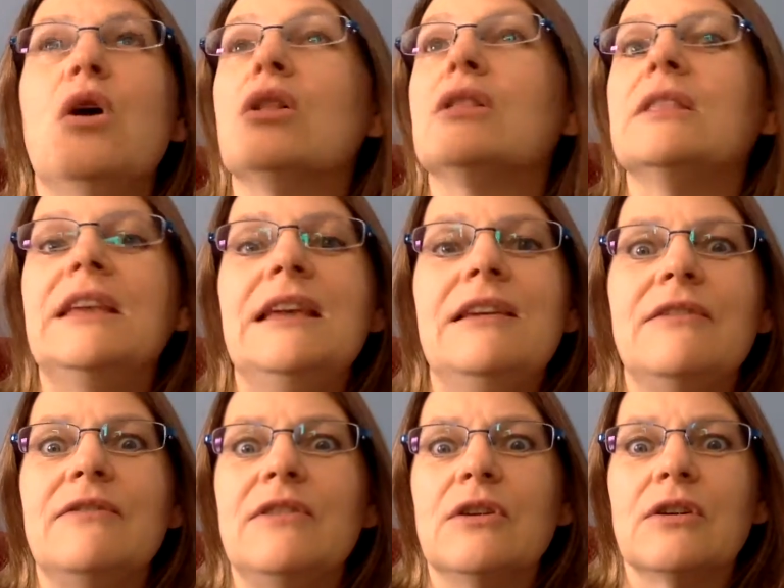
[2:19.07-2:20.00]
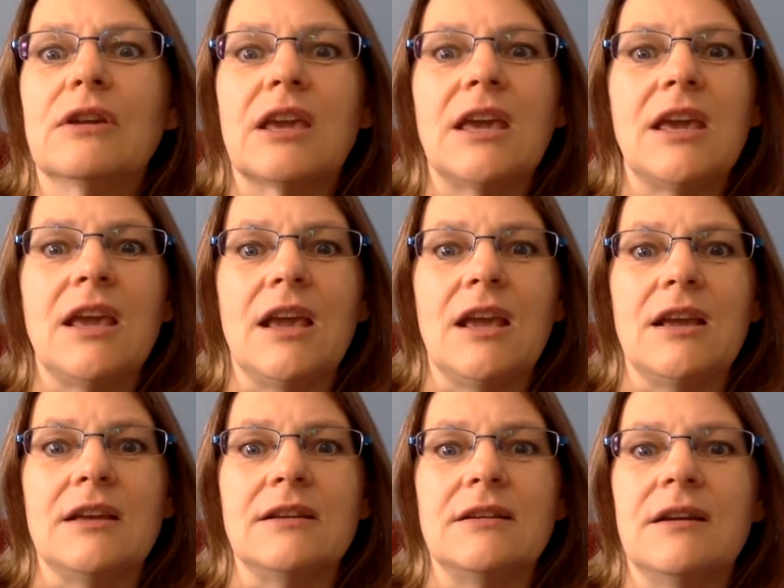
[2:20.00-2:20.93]
leave your
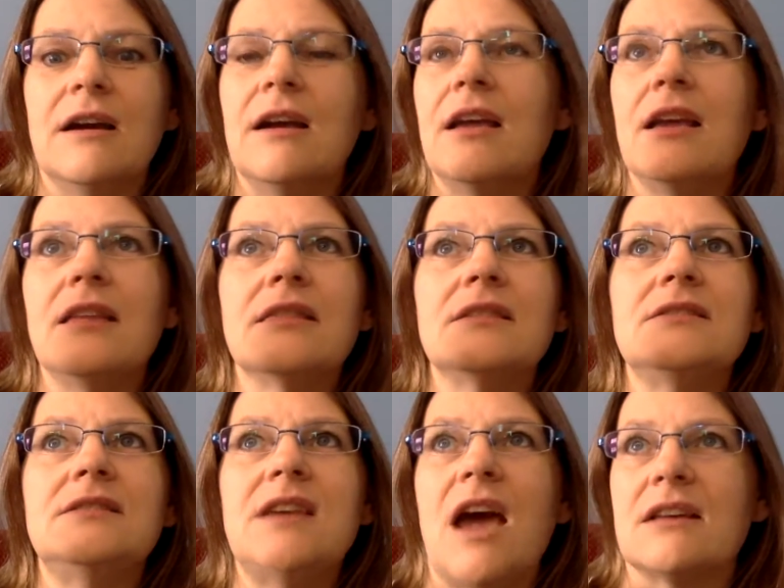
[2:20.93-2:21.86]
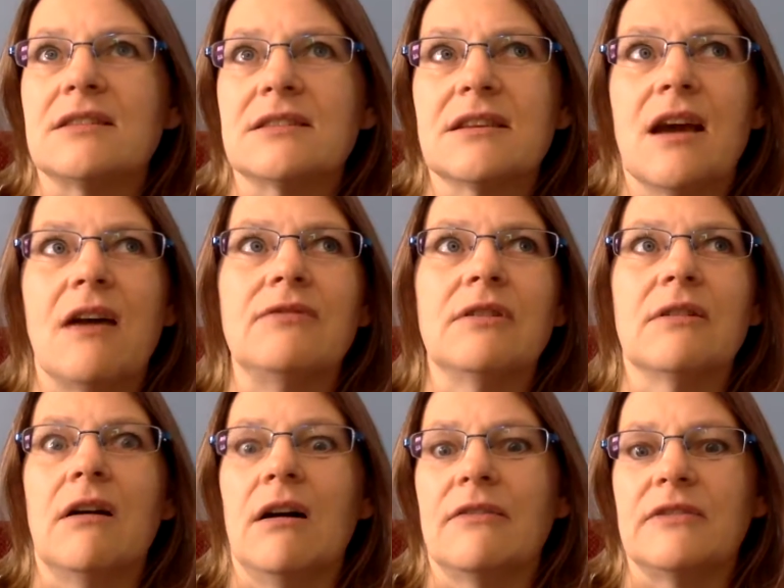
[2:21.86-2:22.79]
key in the desk of
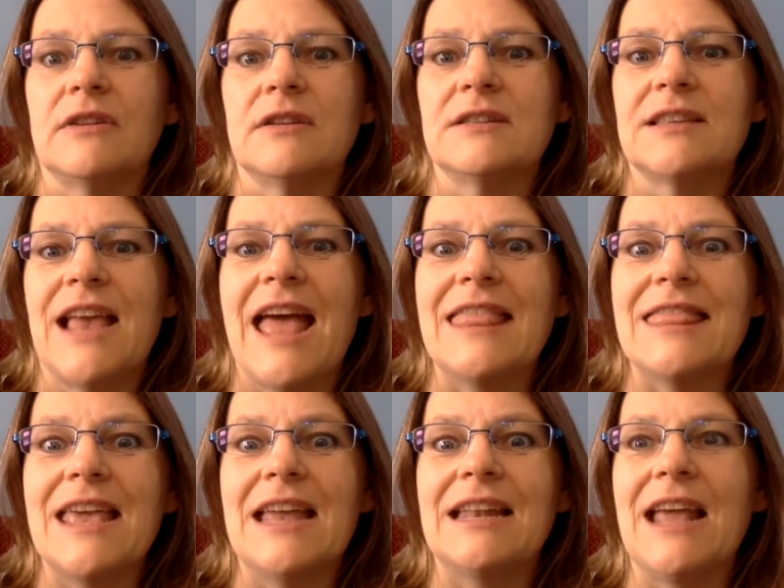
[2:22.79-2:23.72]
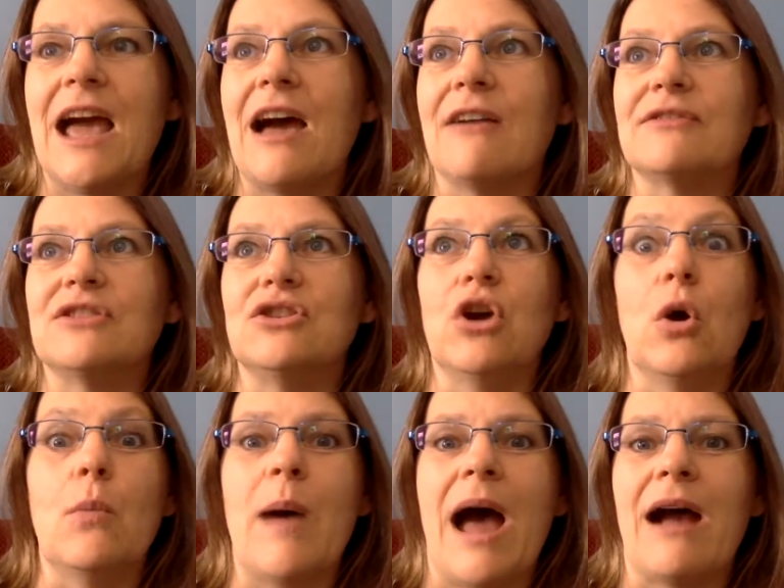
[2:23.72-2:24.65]
your office and then have to
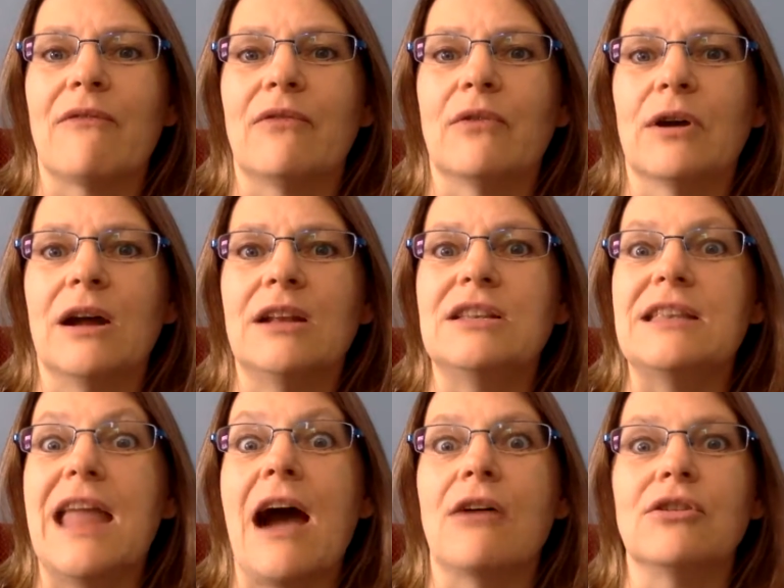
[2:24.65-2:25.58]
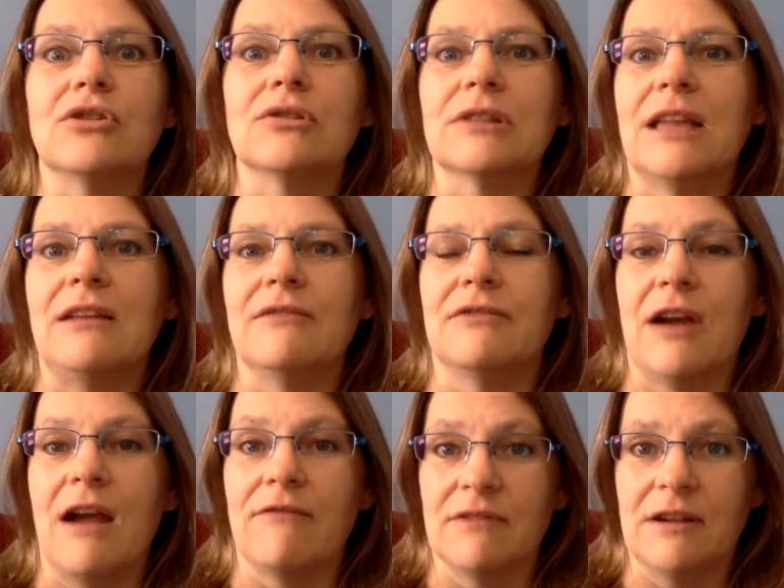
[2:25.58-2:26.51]
go back for it, now you're late
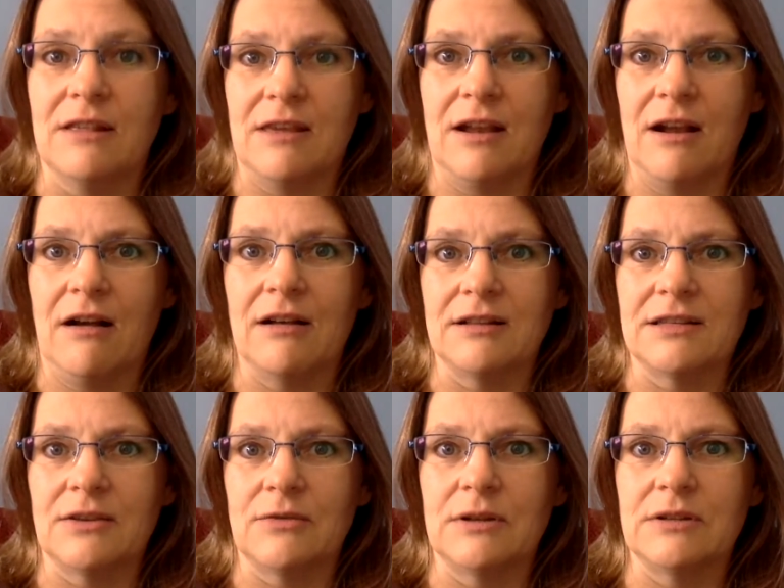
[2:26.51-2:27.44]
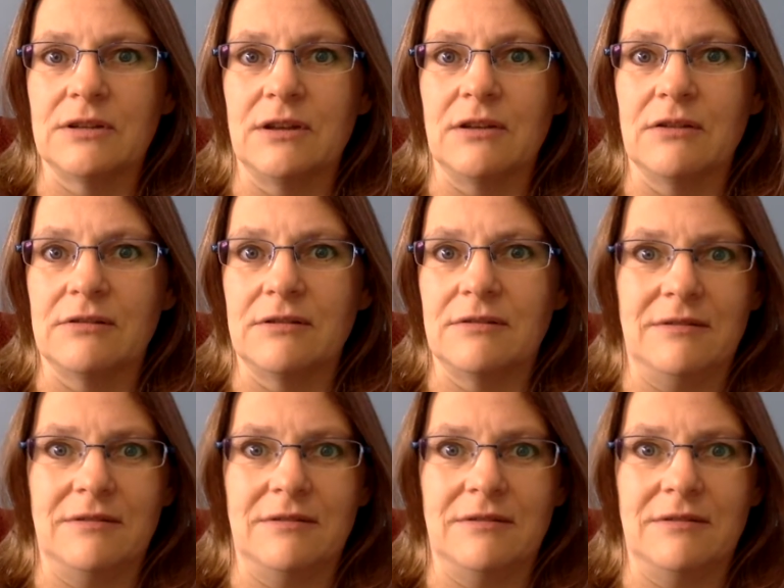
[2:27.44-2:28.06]
for everything consequent to your